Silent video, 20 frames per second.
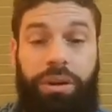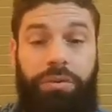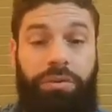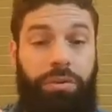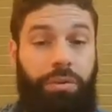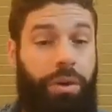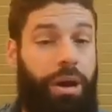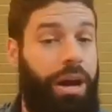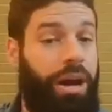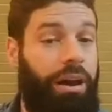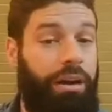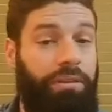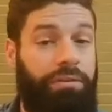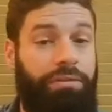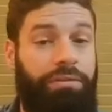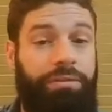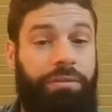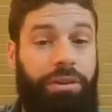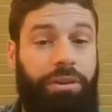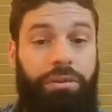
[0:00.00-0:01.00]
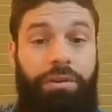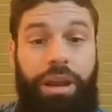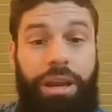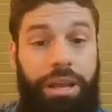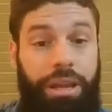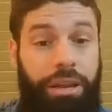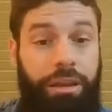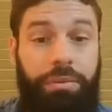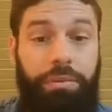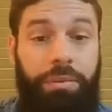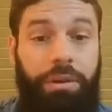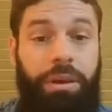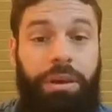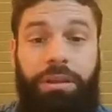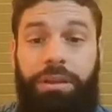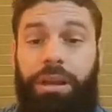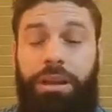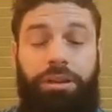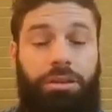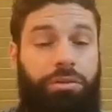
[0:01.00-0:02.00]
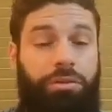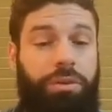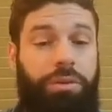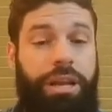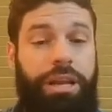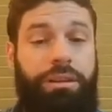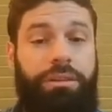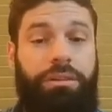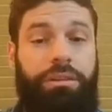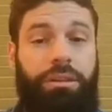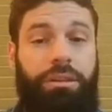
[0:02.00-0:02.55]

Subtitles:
If you have already, then great.